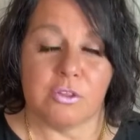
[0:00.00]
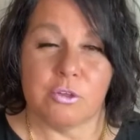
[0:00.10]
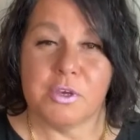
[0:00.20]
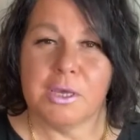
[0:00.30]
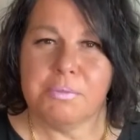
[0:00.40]
So
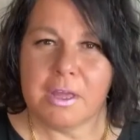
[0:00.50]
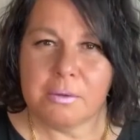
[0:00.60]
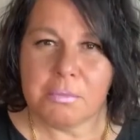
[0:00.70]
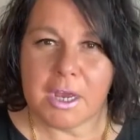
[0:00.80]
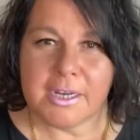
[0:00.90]
keep that in
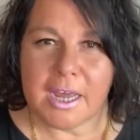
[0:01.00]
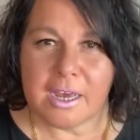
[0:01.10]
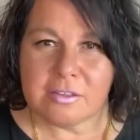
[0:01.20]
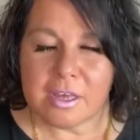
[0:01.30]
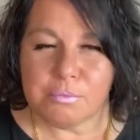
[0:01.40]
mind
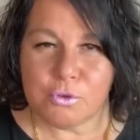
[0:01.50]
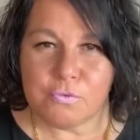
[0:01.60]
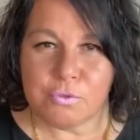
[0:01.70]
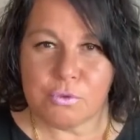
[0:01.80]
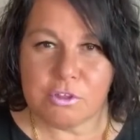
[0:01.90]
as I move
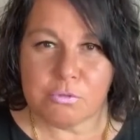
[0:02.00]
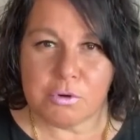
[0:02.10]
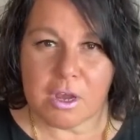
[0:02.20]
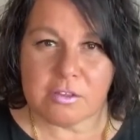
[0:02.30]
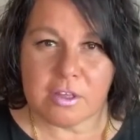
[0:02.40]
through this
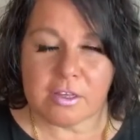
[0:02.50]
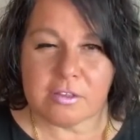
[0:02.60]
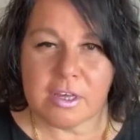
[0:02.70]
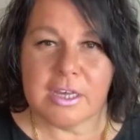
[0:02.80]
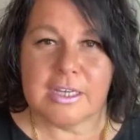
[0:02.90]
process
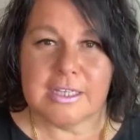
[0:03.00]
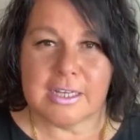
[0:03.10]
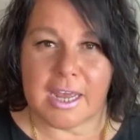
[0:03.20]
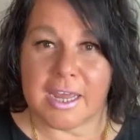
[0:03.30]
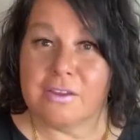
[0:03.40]

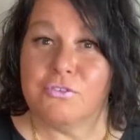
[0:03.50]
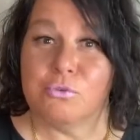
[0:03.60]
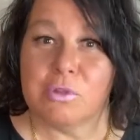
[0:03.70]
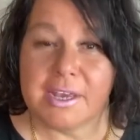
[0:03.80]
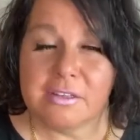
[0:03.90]
today. And if you
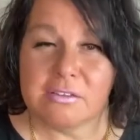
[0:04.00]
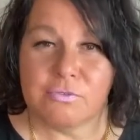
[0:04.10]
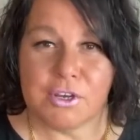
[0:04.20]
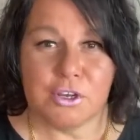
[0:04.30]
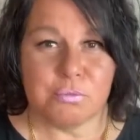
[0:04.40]
like this
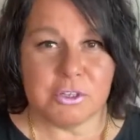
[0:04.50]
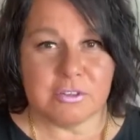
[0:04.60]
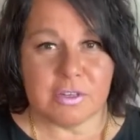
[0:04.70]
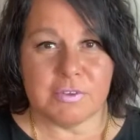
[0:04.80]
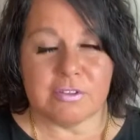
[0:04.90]
video, please
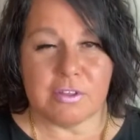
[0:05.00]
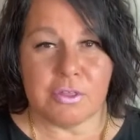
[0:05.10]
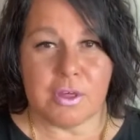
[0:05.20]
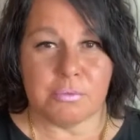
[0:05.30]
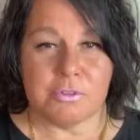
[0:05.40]
give us a
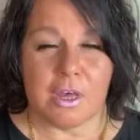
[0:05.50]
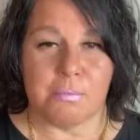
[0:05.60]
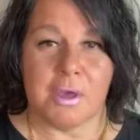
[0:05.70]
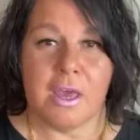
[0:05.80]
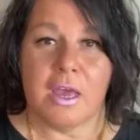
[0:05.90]
thumbs
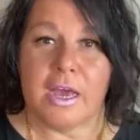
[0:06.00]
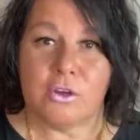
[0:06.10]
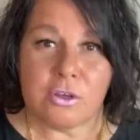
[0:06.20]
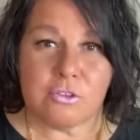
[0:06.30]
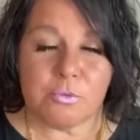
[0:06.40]
up. And
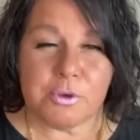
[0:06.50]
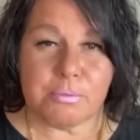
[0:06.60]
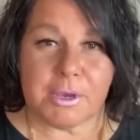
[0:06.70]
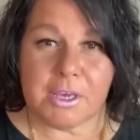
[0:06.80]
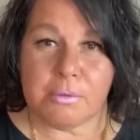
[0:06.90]
also with
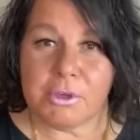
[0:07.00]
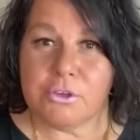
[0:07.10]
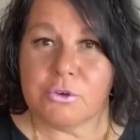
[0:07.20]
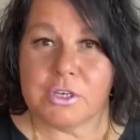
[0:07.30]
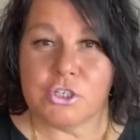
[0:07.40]
my email,
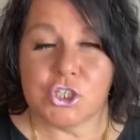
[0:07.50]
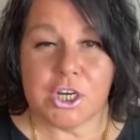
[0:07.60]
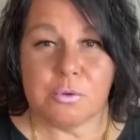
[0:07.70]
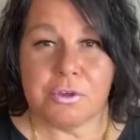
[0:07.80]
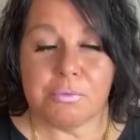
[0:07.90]
you can
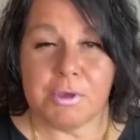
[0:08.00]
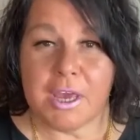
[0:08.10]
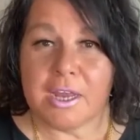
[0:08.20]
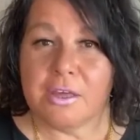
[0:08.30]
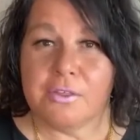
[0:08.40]
share with me
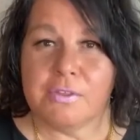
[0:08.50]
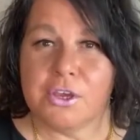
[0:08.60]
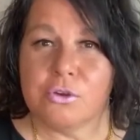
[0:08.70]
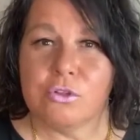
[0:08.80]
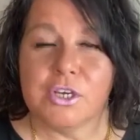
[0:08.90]
anything that
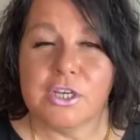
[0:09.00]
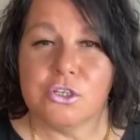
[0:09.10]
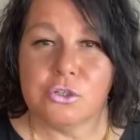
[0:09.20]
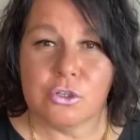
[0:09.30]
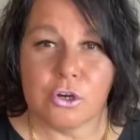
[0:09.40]
you're looking to
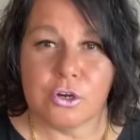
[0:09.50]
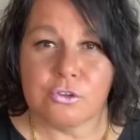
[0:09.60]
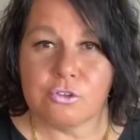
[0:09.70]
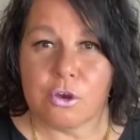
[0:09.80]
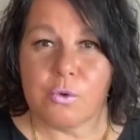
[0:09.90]
learn.
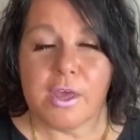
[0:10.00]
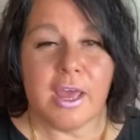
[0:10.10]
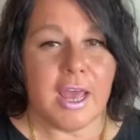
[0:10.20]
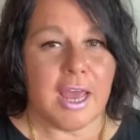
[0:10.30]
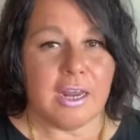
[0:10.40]
So
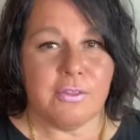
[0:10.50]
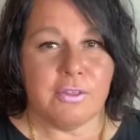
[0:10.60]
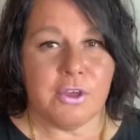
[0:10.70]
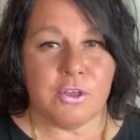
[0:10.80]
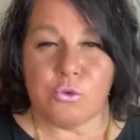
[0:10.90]
anything
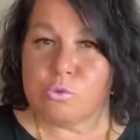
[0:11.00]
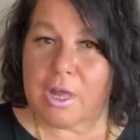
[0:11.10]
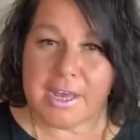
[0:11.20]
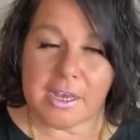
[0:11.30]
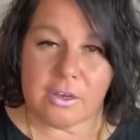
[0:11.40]
that you
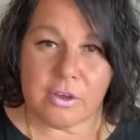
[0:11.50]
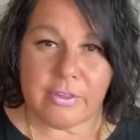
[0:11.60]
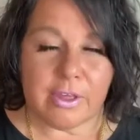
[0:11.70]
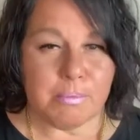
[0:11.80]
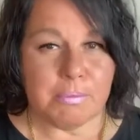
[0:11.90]
like and
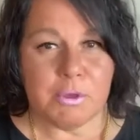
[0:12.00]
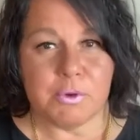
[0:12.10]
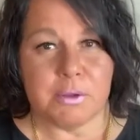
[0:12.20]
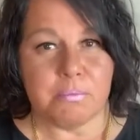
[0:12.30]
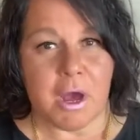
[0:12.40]
that maybe you want
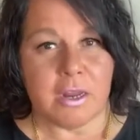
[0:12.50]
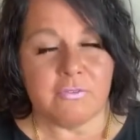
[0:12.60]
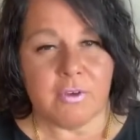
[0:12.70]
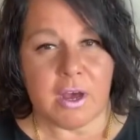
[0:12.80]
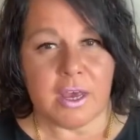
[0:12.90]
to
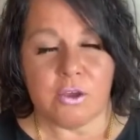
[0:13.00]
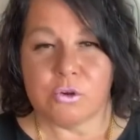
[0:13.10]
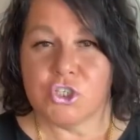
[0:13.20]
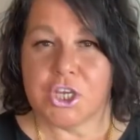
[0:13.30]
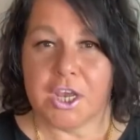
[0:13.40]
modify or
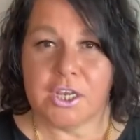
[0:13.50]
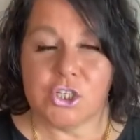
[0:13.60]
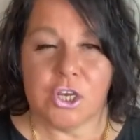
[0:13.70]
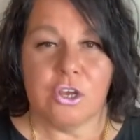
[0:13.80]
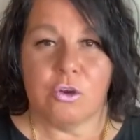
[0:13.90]
change,
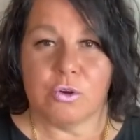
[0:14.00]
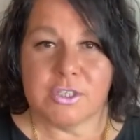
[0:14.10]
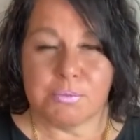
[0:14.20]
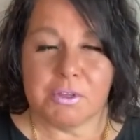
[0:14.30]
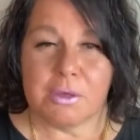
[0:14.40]
or
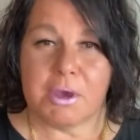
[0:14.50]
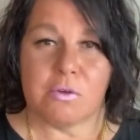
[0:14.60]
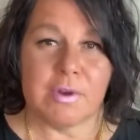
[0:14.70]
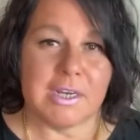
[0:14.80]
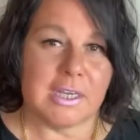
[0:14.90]
something about
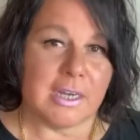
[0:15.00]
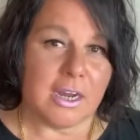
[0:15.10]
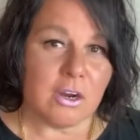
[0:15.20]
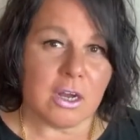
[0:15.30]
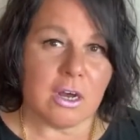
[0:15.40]
Redken
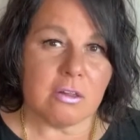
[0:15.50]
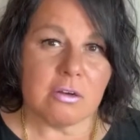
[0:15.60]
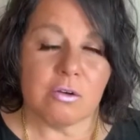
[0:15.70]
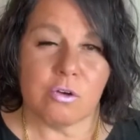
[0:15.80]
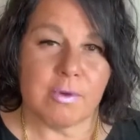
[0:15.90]
hair
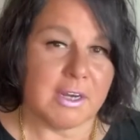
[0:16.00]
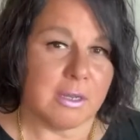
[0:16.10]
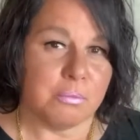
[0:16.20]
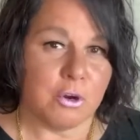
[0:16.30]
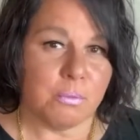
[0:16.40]
color or
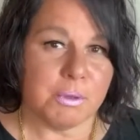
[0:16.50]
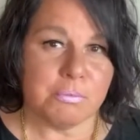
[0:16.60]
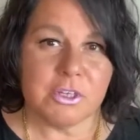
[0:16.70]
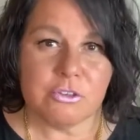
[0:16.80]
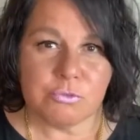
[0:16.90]
Redken perming,
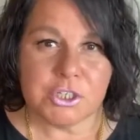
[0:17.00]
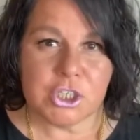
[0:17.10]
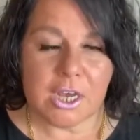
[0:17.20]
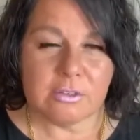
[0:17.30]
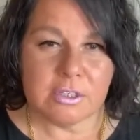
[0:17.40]
please reach
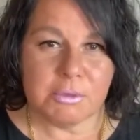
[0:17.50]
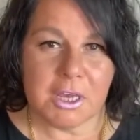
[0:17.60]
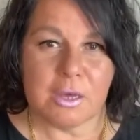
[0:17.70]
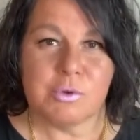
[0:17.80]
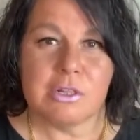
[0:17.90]
out to me.
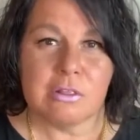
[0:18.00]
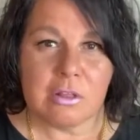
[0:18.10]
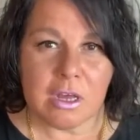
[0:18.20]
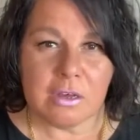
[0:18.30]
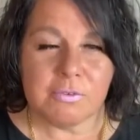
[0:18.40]
I would
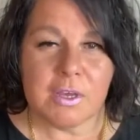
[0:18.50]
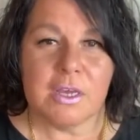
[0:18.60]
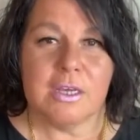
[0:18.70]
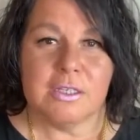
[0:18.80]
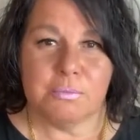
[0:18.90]
love
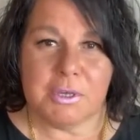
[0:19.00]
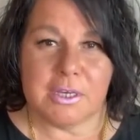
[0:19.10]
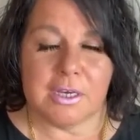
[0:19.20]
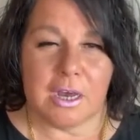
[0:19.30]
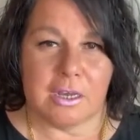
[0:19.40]
to be in
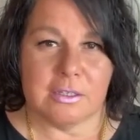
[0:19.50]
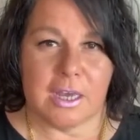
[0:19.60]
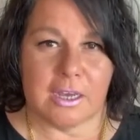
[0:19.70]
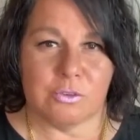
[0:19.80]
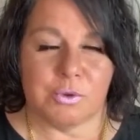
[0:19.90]

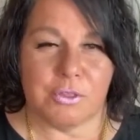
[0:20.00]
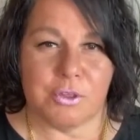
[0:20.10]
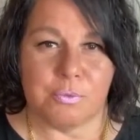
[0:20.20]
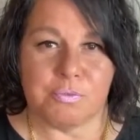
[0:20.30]
contact with you.